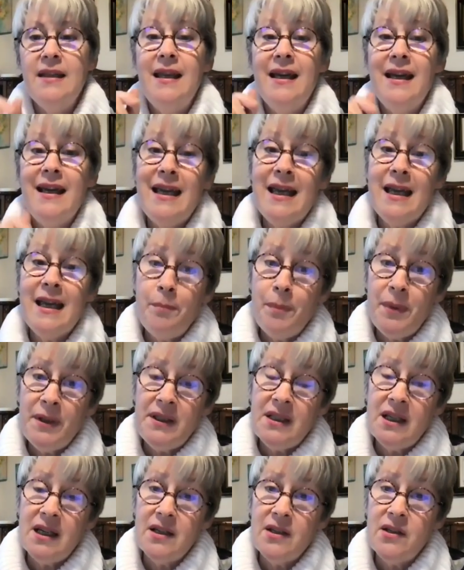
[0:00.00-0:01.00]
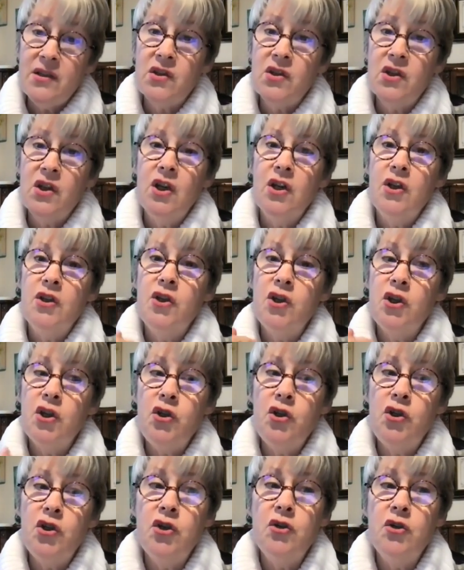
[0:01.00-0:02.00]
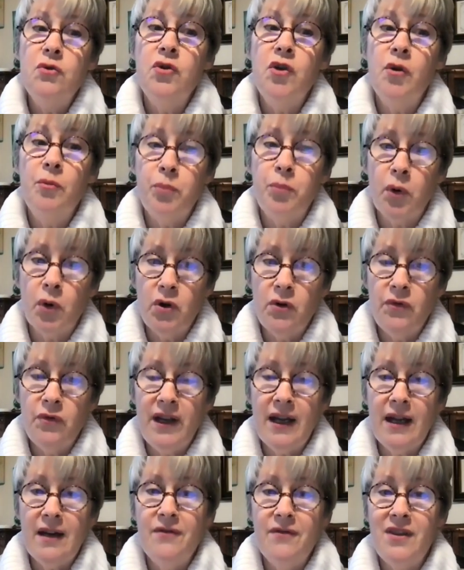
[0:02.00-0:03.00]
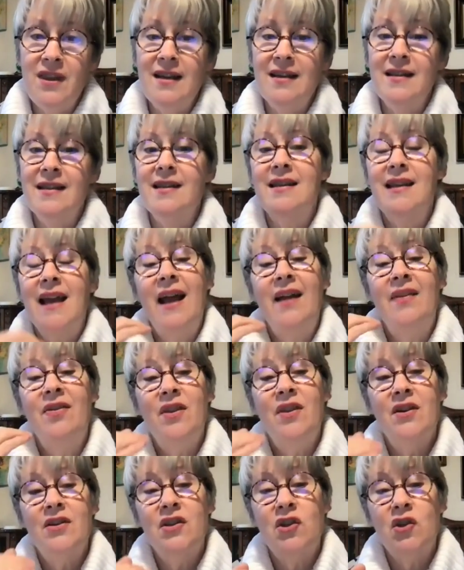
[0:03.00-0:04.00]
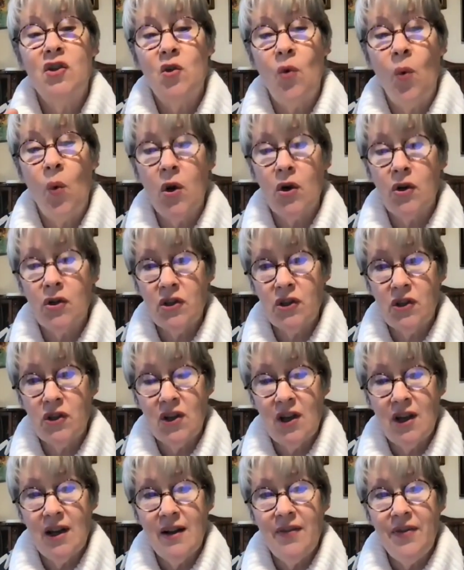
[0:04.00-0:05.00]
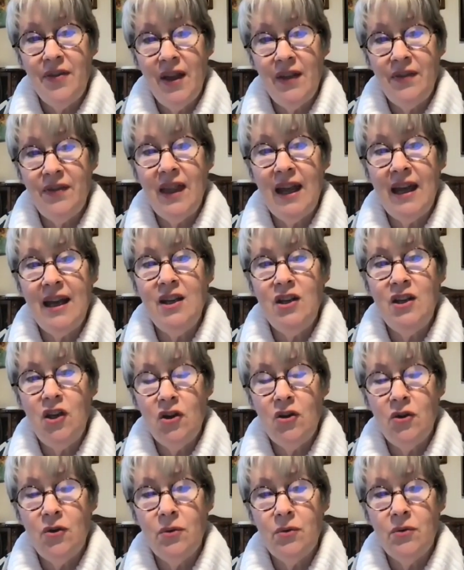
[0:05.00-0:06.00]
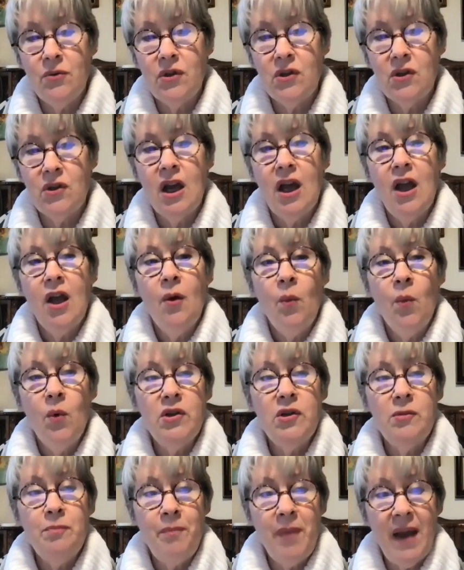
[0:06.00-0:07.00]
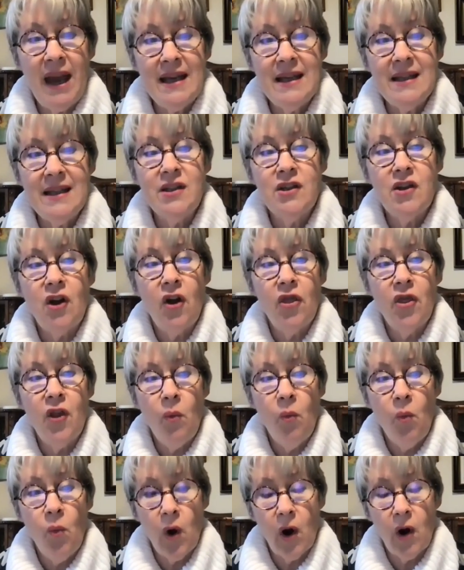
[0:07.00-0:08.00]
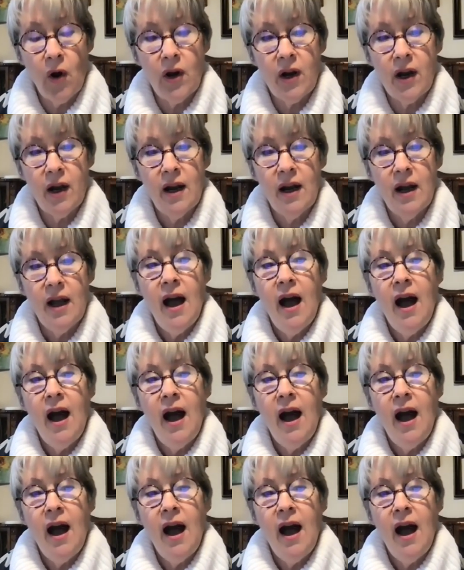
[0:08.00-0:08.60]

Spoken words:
The impetus to do the proving of this and the source that they used was based on the work